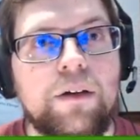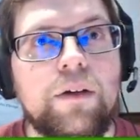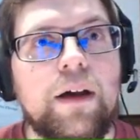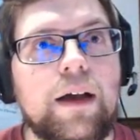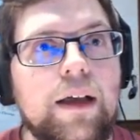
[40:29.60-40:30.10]

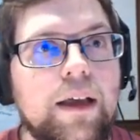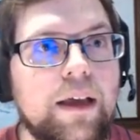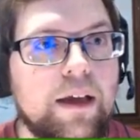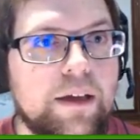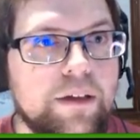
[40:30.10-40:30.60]

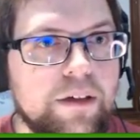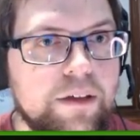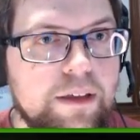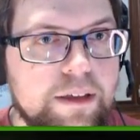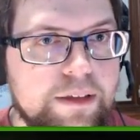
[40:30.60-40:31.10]
Why on
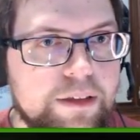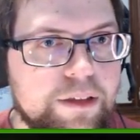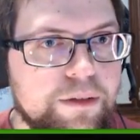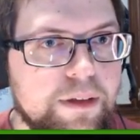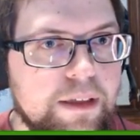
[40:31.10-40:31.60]
earth is it doing